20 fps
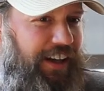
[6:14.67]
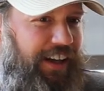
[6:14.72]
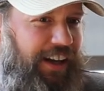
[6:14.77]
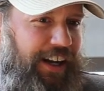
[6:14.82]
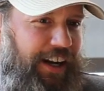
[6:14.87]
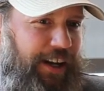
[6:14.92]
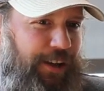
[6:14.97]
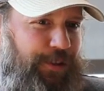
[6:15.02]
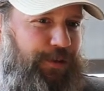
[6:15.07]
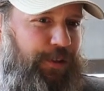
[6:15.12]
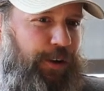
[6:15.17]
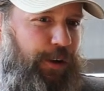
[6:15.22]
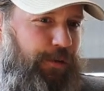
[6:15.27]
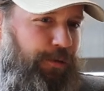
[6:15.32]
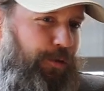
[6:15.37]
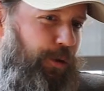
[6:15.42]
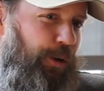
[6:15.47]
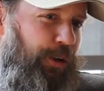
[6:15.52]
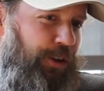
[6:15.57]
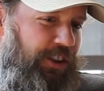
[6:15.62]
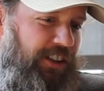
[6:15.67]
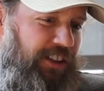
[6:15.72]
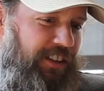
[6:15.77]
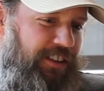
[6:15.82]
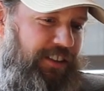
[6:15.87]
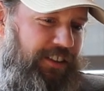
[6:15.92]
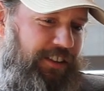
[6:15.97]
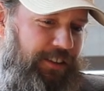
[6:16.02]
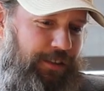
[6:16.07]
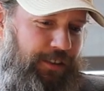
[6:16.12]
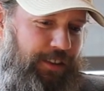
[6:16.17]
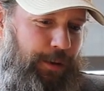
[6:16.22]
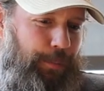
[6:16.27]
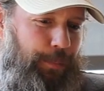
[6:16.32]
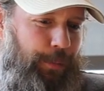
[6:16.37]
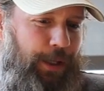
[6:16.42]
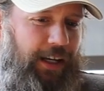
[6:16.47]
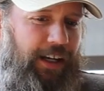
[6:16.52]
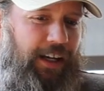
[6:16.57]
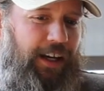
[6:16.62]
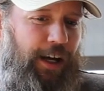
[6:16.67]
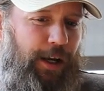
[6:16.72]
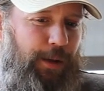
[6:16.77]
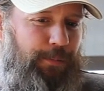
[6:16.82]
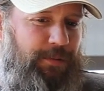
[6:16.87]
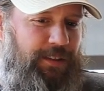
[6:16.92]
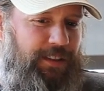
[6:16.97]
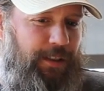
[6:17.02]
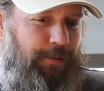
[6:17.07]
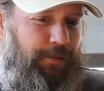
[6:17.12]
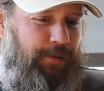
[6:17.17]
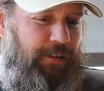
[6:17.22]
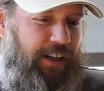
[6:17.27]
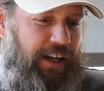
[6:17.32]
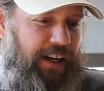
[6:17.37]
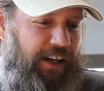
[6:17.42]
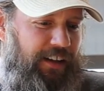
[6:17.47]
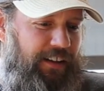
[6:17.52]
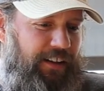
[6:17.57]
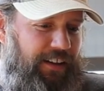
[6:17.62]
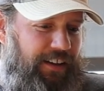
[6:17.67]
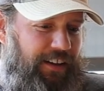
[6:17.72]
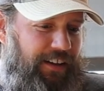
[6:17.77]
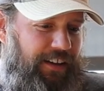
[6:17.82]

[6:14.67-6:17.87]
and I was very fortunate to, to pick up some of that